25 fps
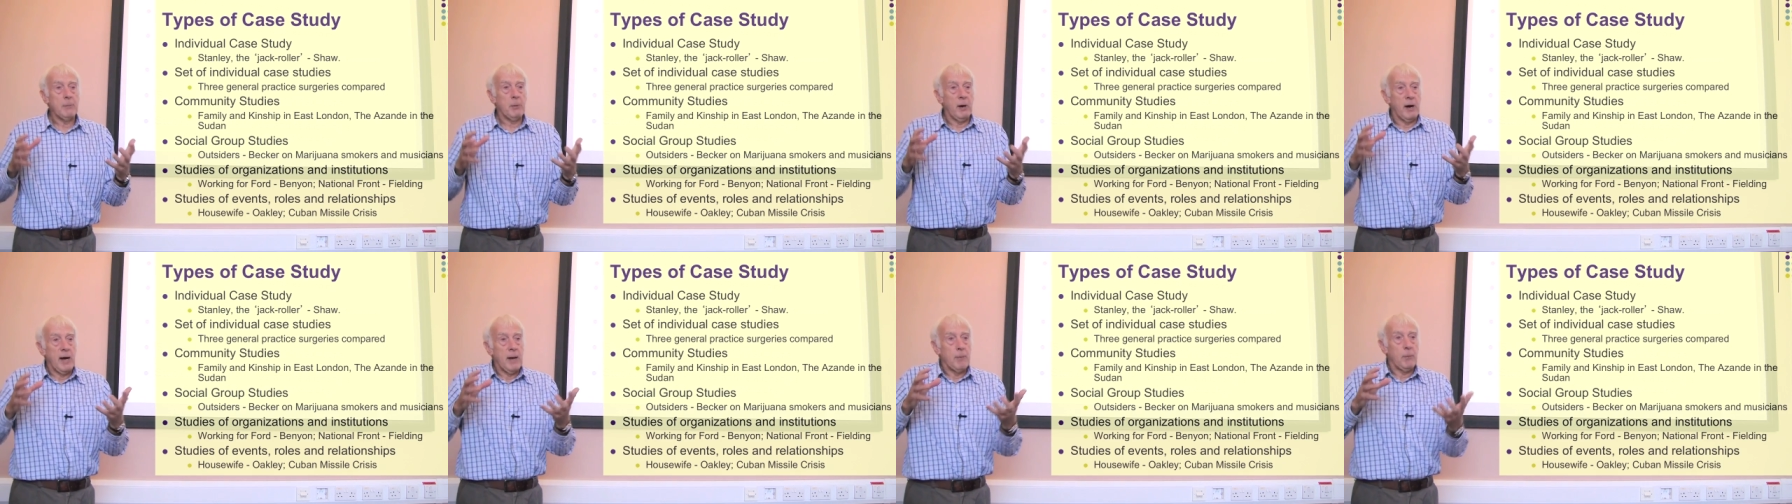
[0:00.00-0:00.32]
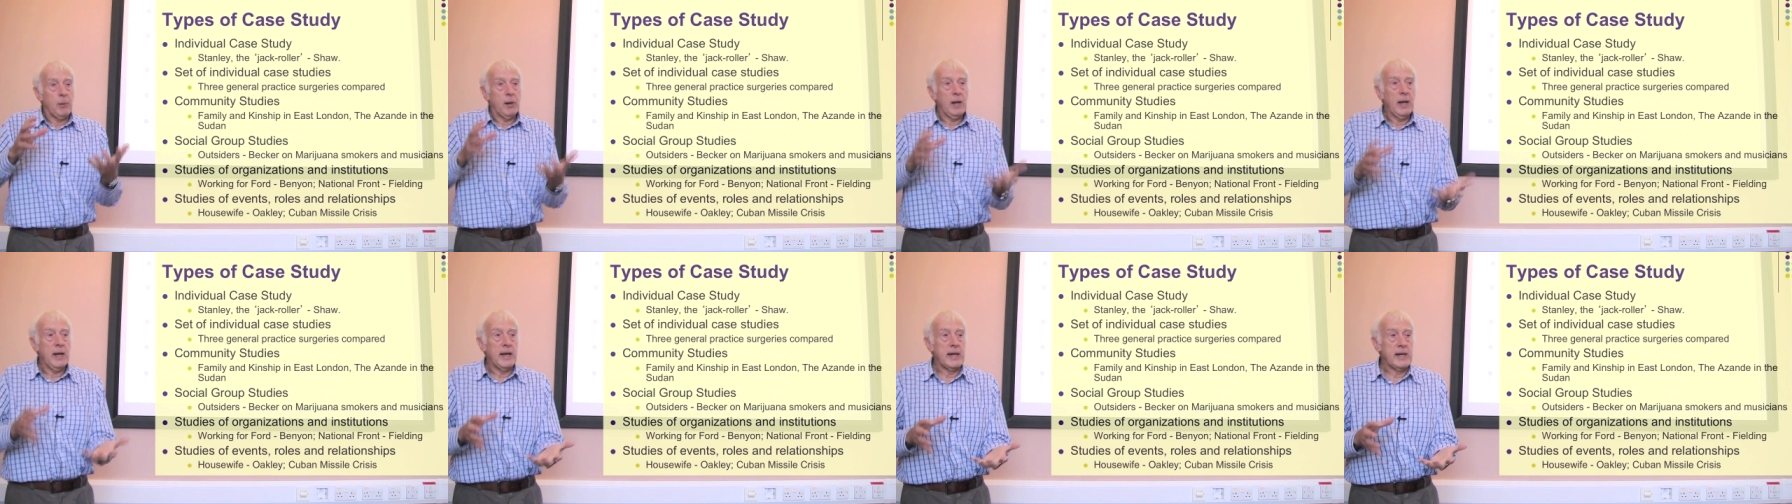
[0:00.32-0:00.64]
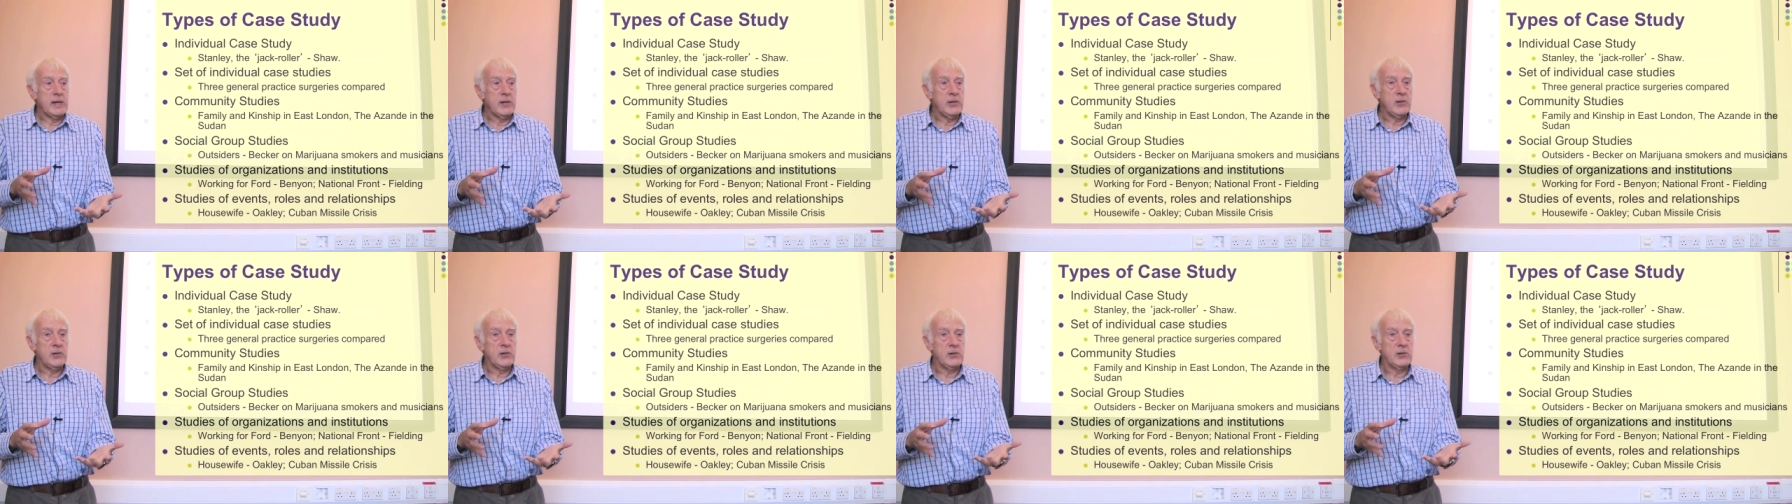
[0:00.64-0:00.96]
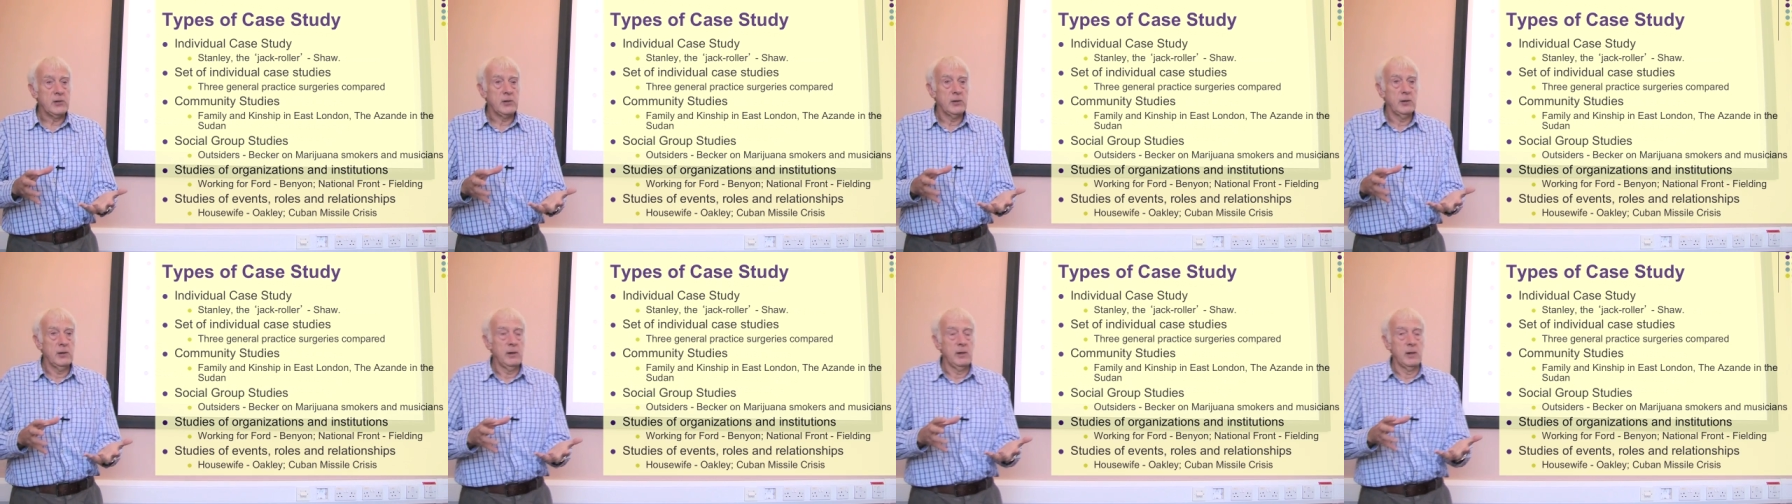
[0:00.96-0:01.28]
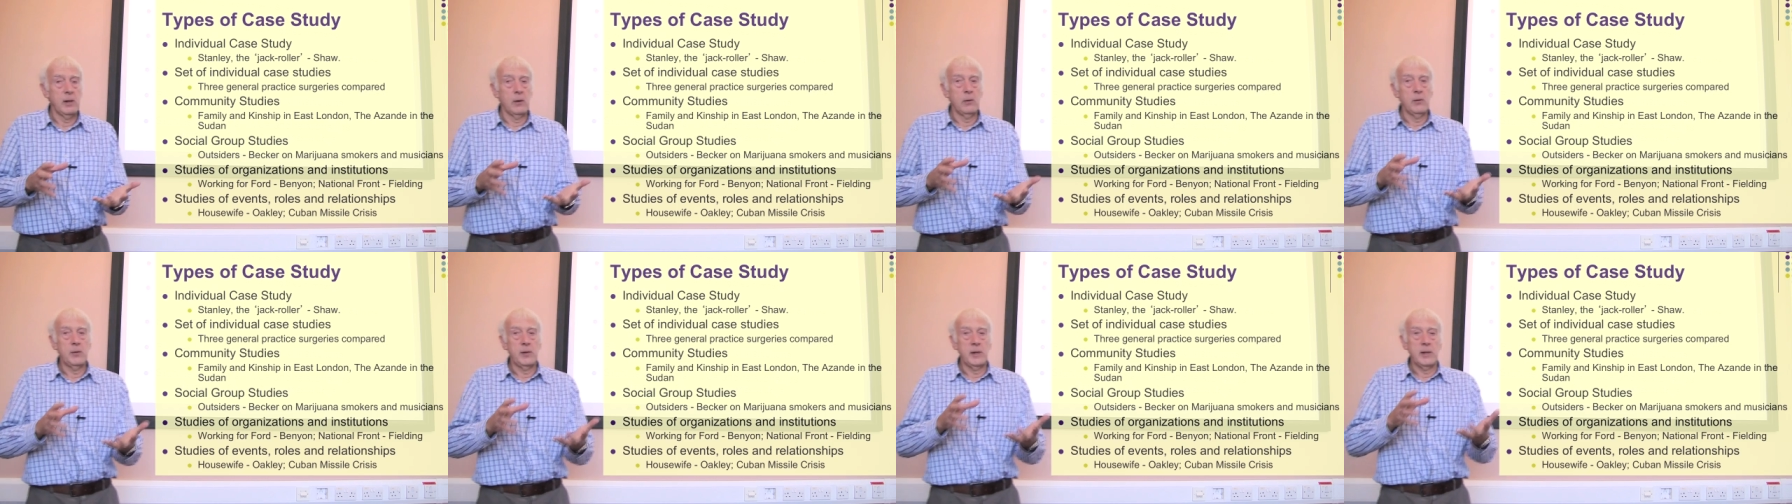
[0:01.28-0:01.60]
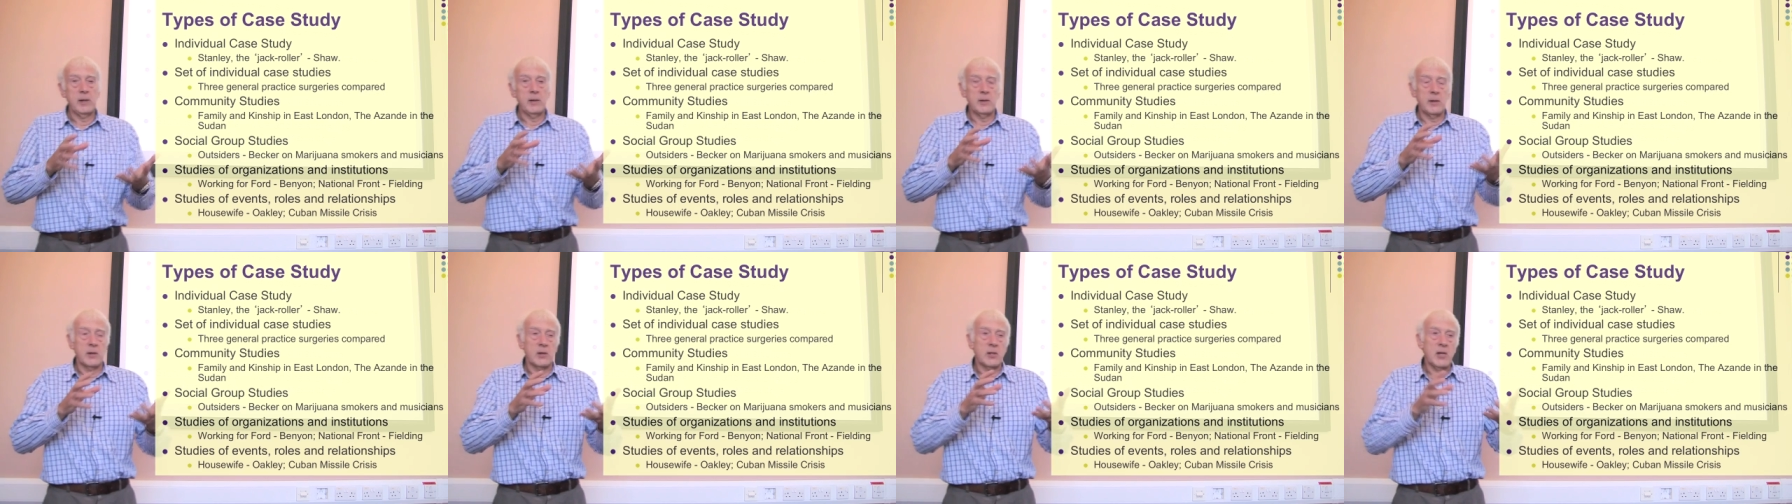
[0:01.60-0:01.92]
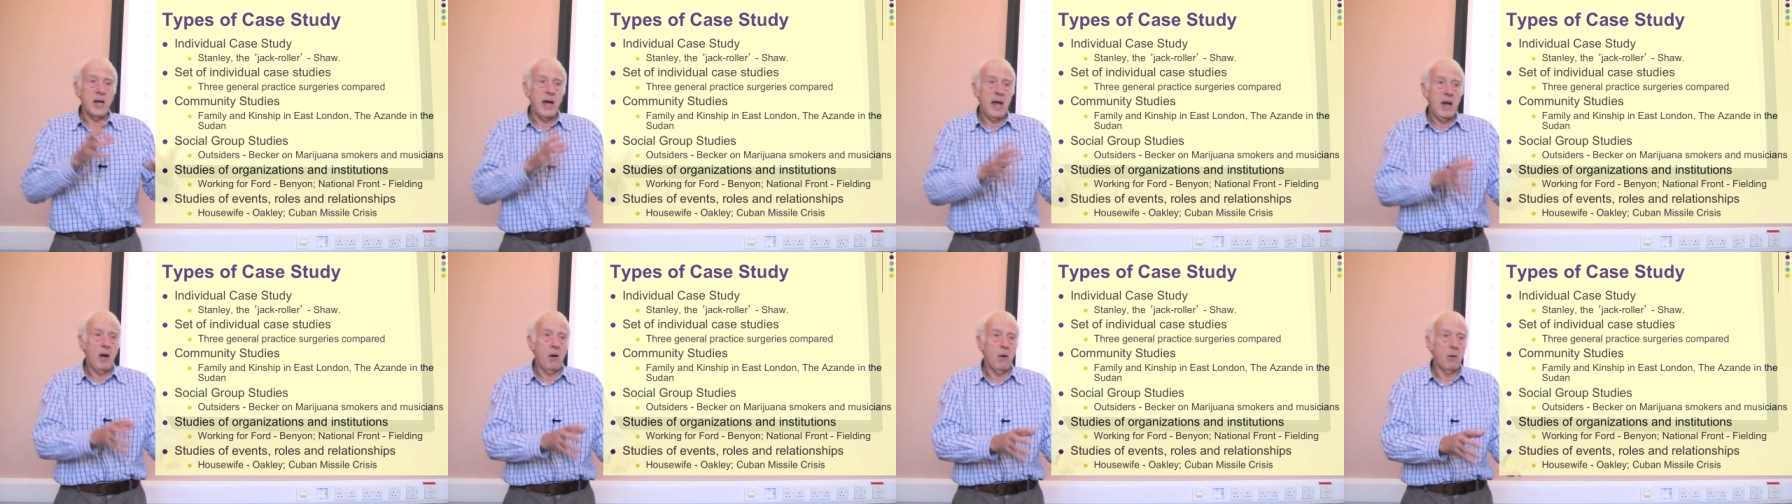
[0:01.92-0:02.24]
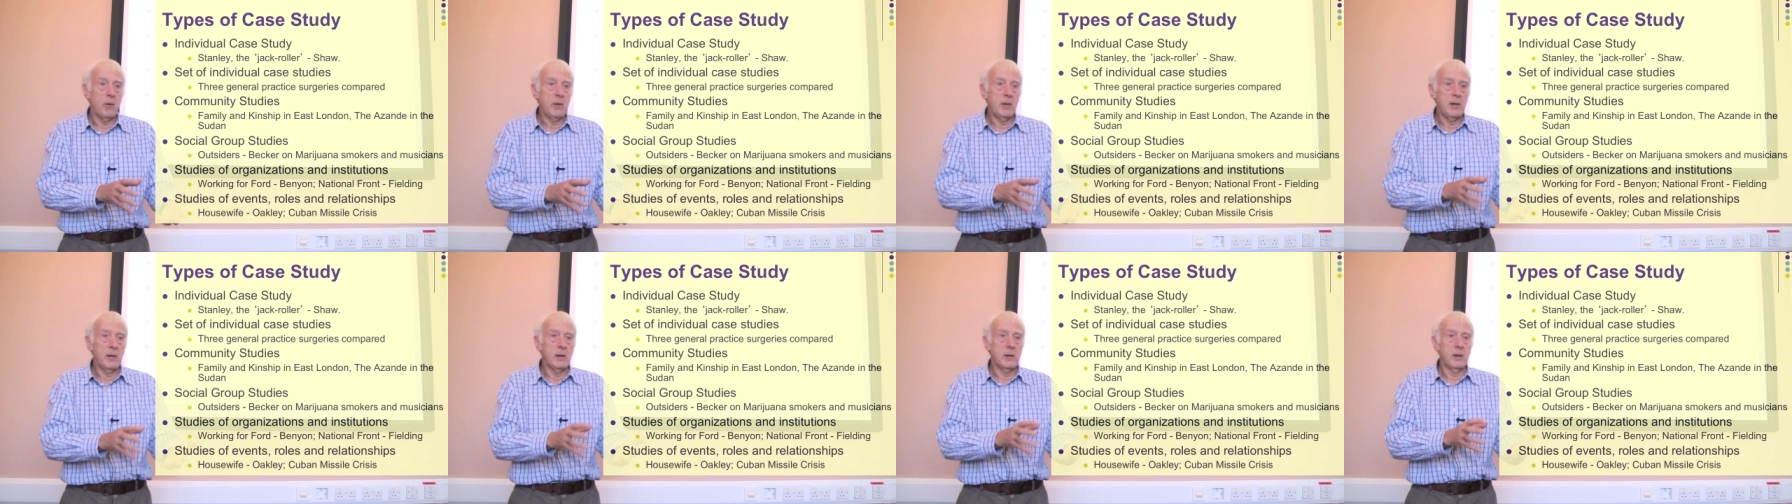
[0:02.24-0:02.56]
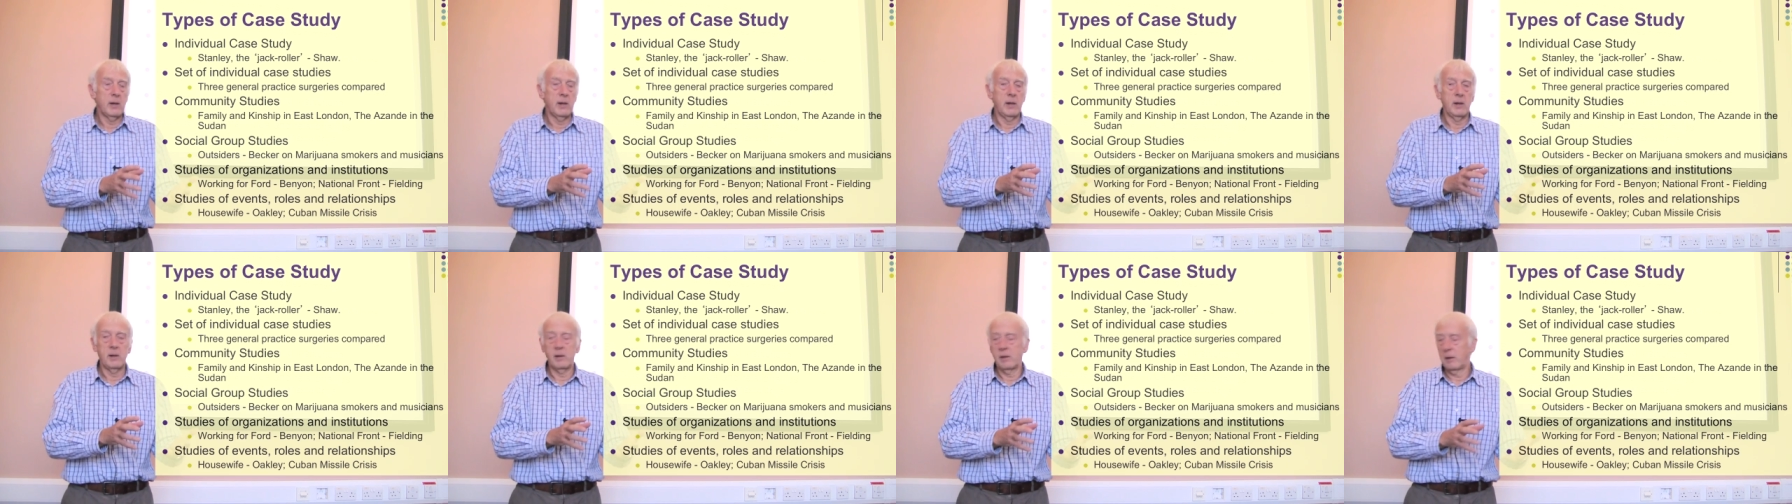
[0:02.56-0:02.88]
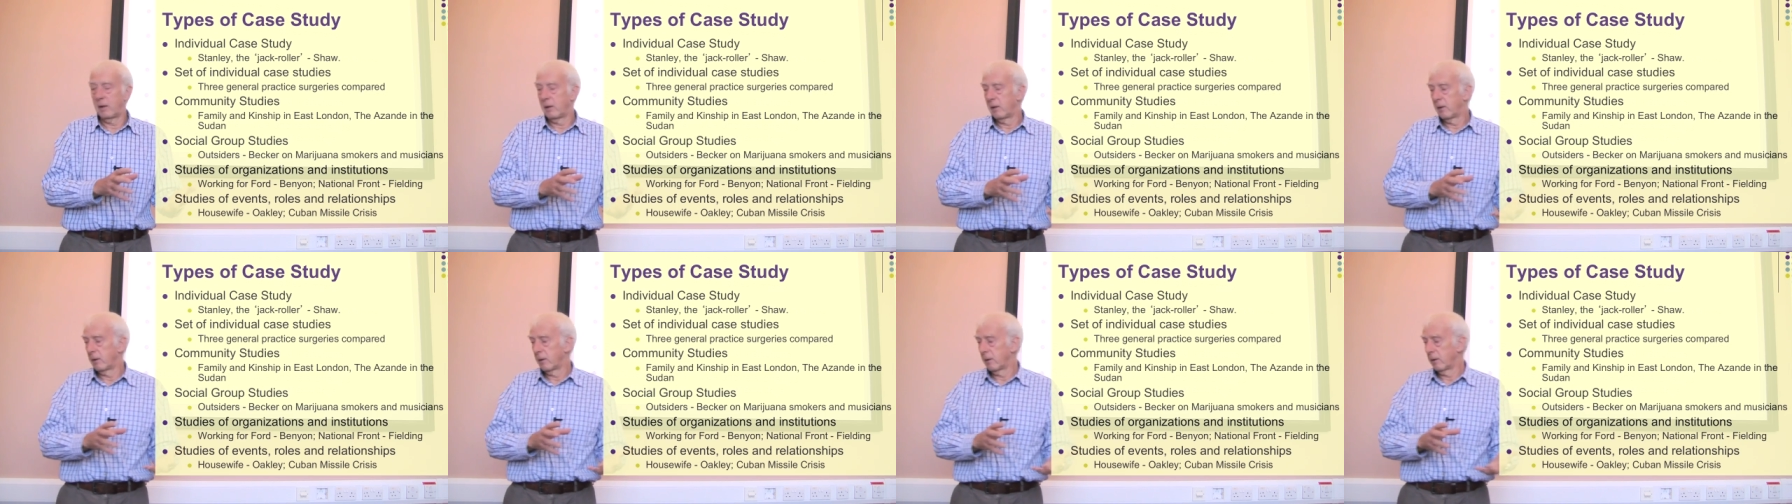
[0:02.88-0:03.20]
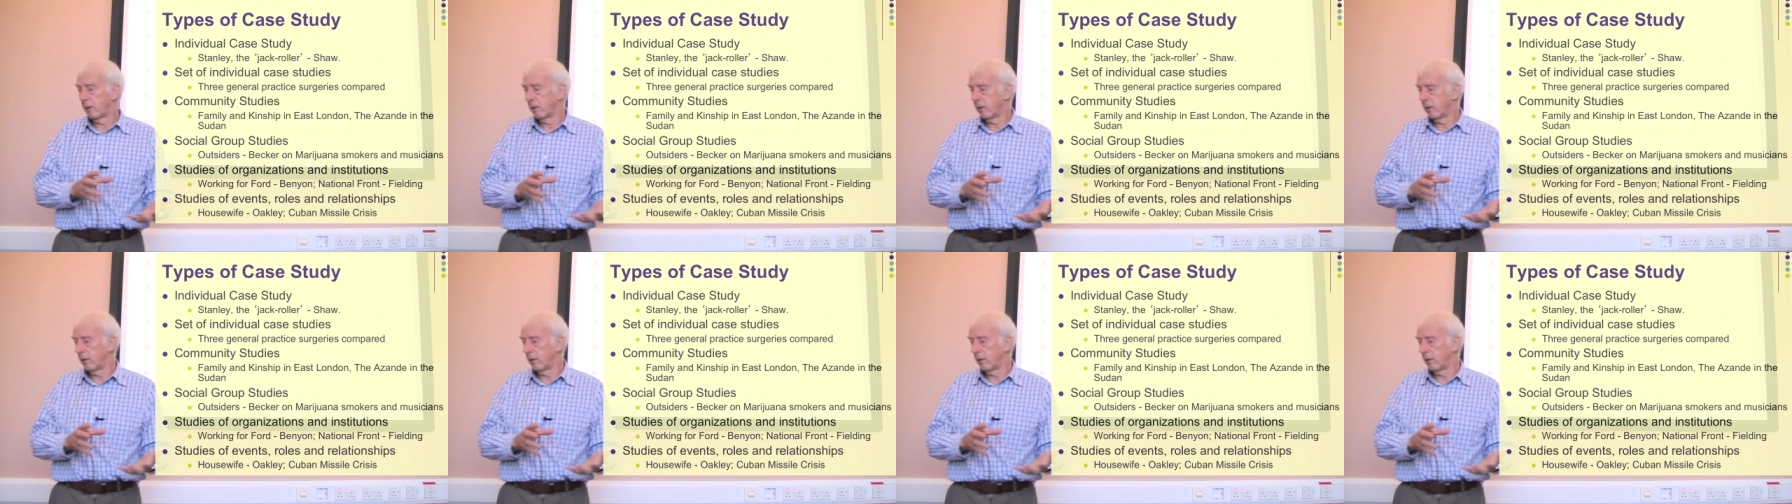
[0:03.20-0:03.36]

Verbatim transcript: it by a place, the town in